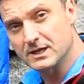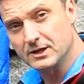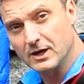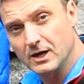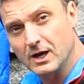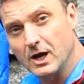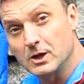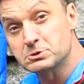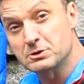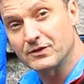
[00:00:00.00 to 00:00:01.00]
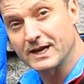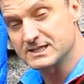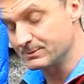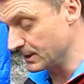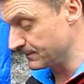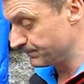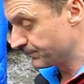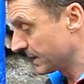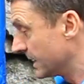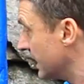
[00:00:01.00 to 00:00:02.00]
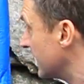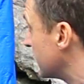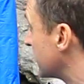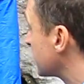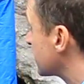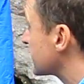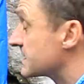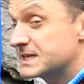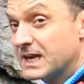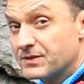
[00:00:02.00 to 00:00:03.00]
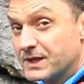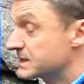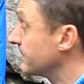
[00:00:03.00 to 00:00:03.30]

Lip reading: and ultra flexible. Second thing to